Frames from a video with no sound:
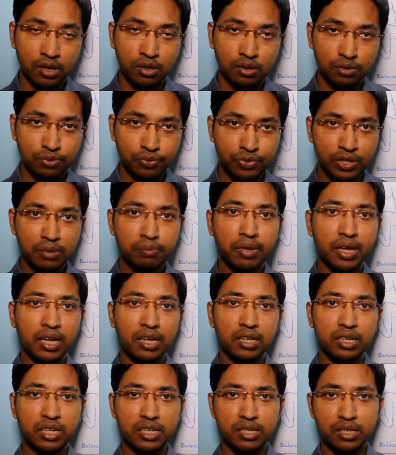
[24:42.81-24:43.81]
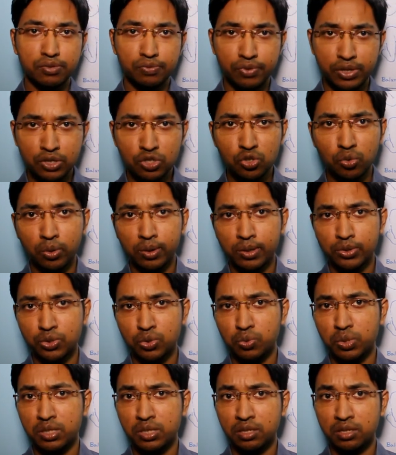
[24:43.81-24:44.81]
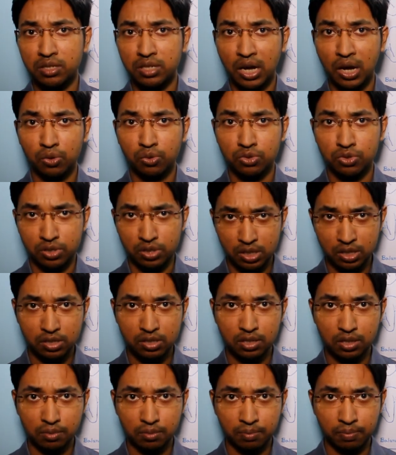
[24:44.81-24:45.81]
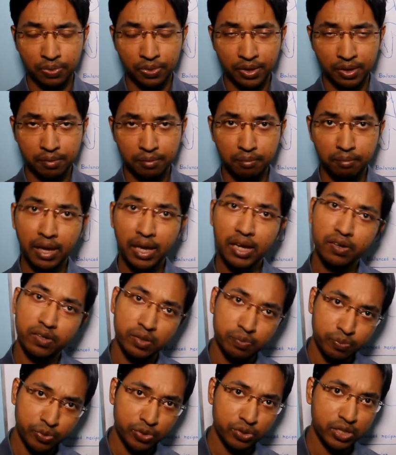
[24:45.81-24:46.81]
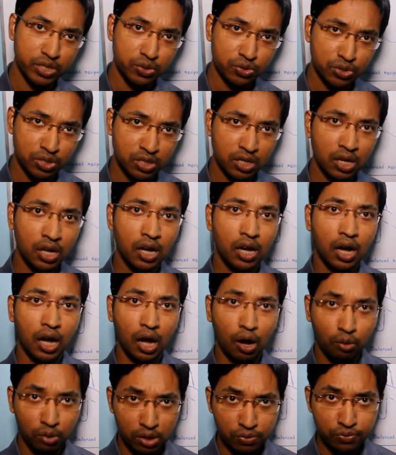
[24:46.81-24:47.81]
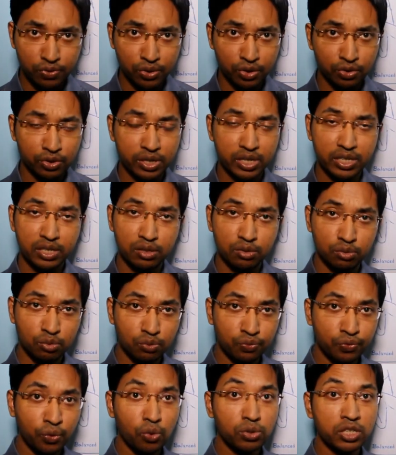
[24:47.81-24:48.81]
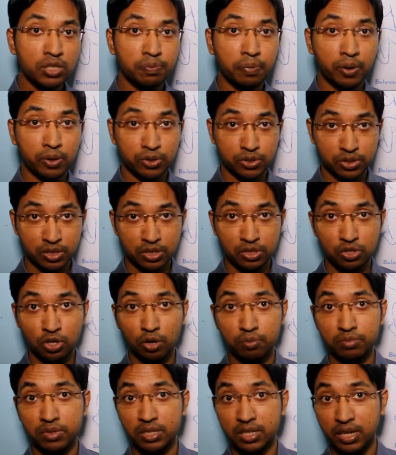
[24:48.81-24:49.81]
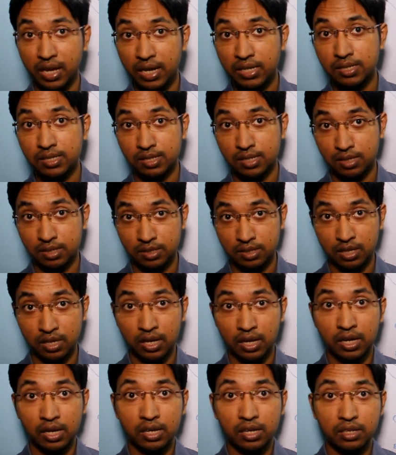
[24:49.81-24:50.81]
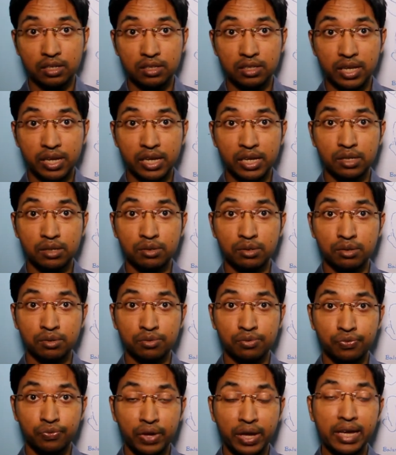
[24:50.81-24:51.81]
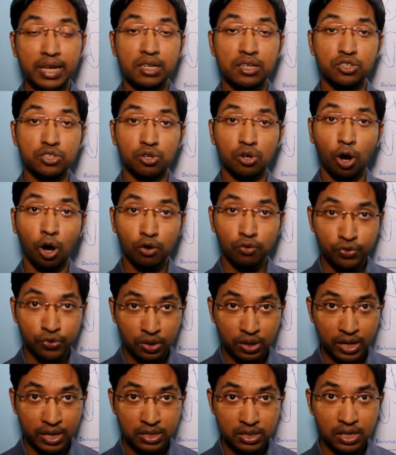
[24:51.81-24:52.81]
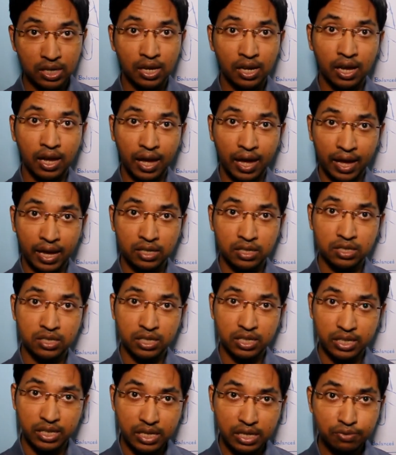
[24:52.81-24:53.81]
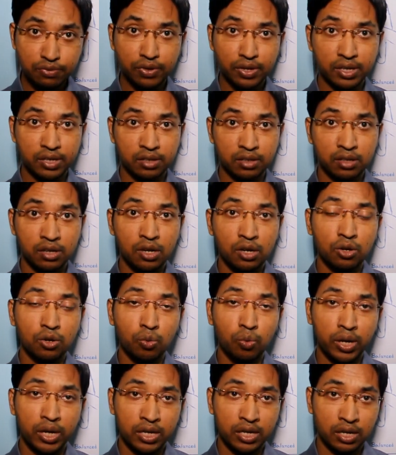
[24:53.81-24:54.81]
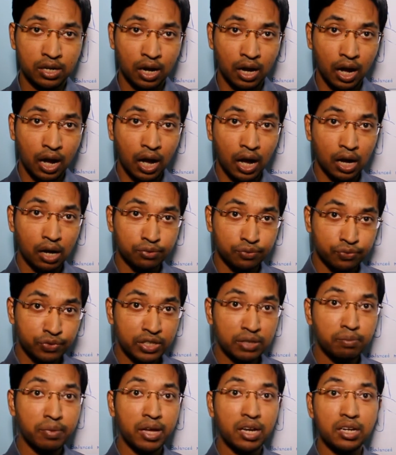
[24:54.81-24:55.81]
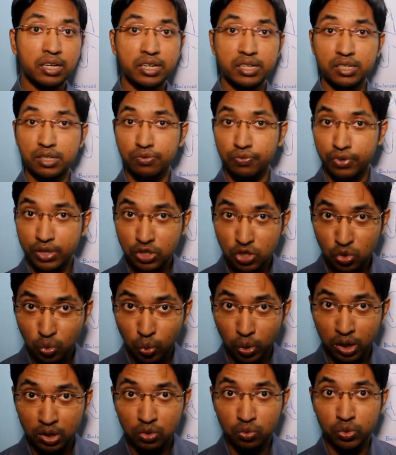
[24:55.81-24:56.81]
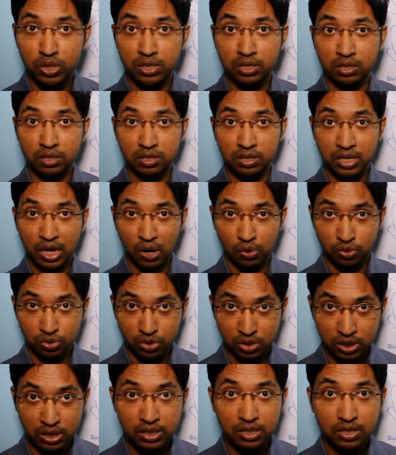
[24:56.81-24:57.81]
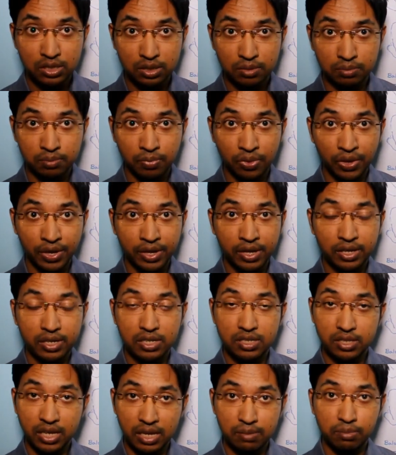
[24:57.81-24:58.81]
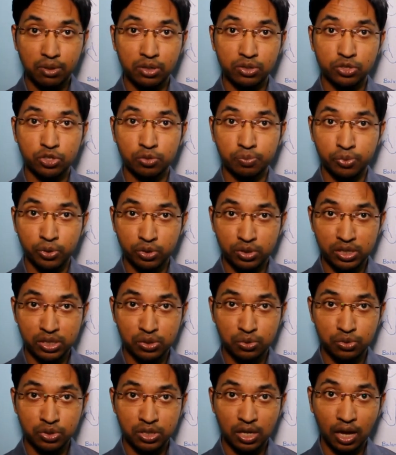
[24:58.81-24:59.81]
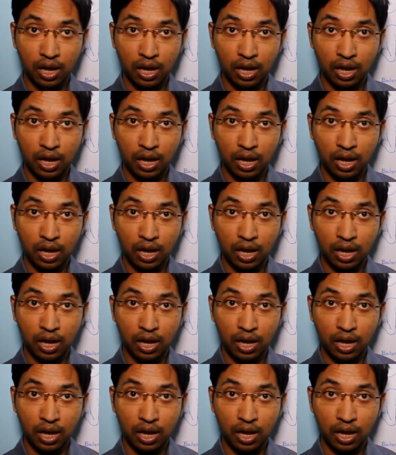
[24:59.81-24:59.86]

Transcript: Female individuals with Down syndrome may reproduce. However, in 40% of the cases, they fail to ovulate. And even when a female individual with Down syndrome is able to produce